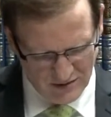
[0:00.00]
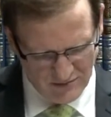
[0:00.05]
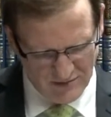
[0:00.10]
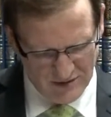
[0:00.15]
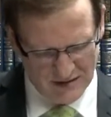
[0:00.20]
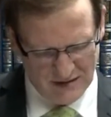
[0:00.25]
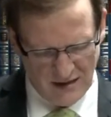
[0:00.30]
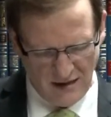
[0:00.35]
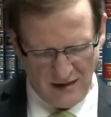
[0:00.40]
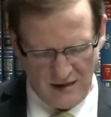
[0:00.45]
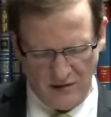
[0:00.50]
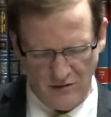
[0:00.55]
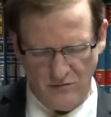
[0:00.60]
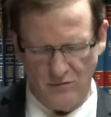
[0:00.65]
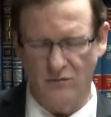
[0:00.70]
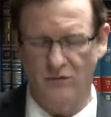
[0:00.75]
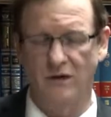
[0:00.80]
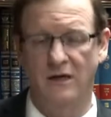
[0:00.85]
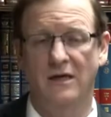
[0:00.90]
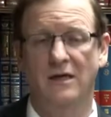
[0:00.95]
mistaken
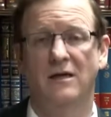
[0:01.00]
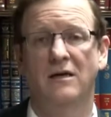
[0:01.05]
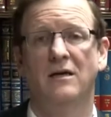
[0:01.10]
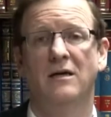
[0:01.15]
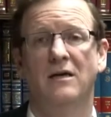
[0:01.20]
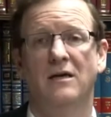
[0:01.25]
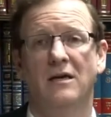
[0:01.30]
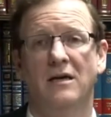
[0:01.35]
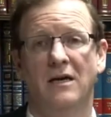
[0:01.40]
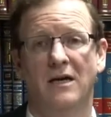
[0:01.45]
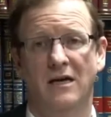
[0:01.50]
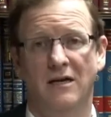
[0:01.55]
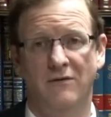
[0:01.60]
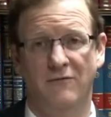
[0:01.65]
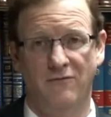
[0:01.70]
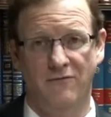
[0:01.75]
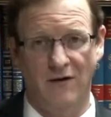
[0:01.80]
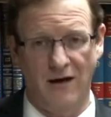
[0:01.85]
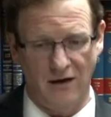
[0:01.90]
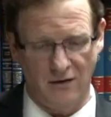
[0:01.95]
ruling and
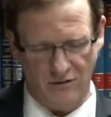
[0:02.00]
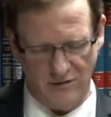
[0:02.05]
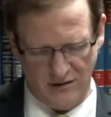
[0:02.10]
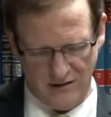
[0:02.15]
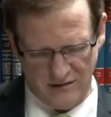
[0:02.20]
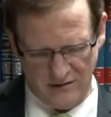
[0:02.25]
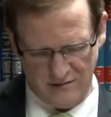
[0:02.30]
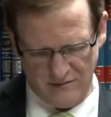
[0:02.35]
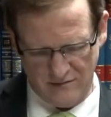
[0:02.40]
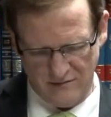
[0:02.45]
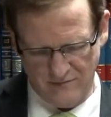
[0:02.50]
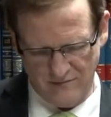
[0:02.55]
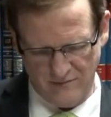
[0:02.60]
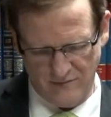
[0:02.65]
follow it.